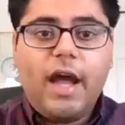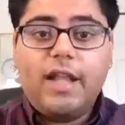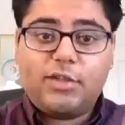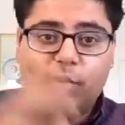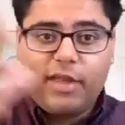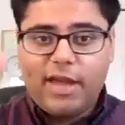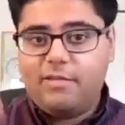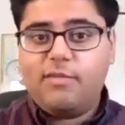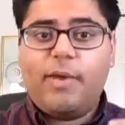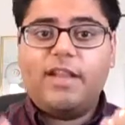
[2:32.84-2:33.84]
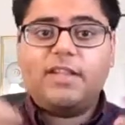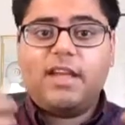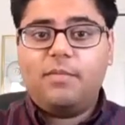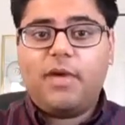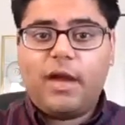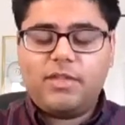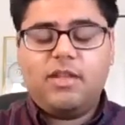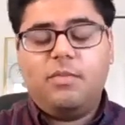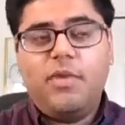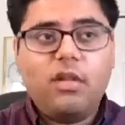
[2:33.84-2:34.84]
And so then by the time I was
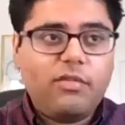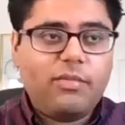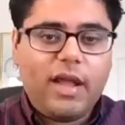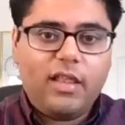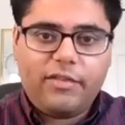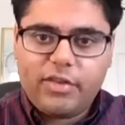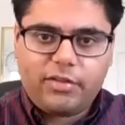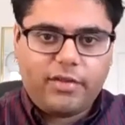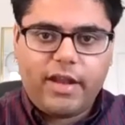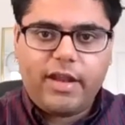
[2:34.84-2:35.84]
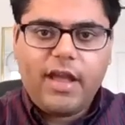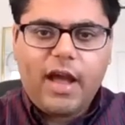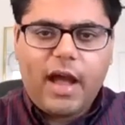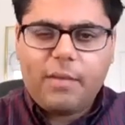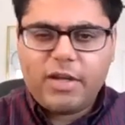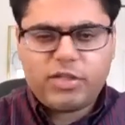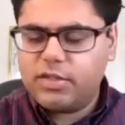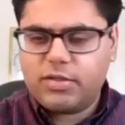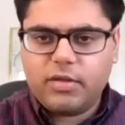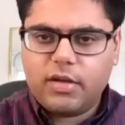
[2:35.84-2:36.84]
in the middle of my 11th grade, I
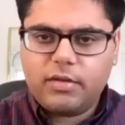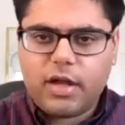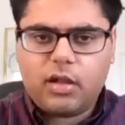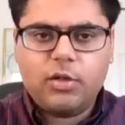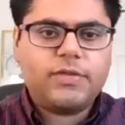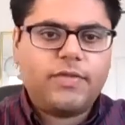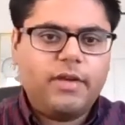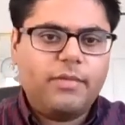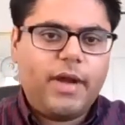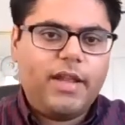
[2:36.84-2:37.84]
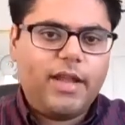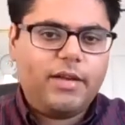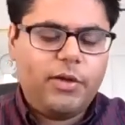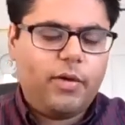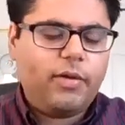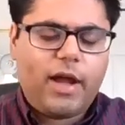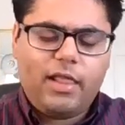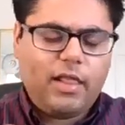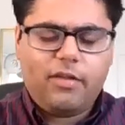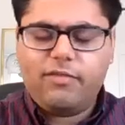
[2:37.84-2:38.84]
mentioned to a close friend of mine that, I
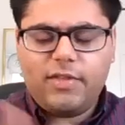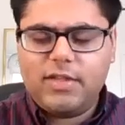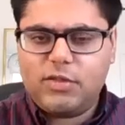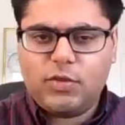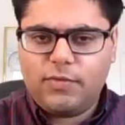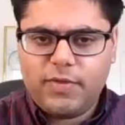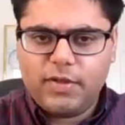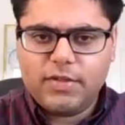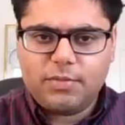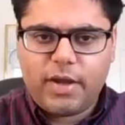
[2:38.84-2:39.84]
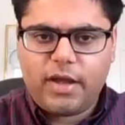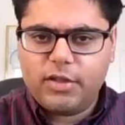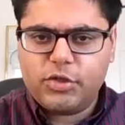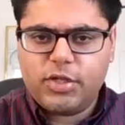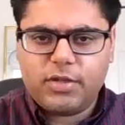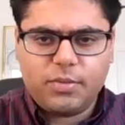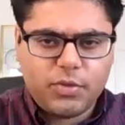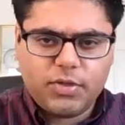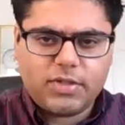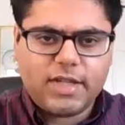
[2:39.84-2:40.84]
love these two fields, biology and
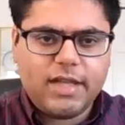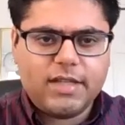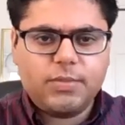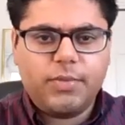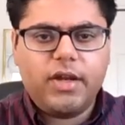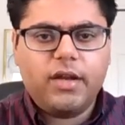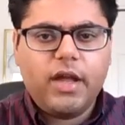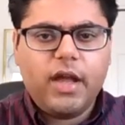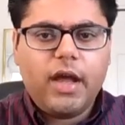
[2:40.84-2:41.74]
computer science, but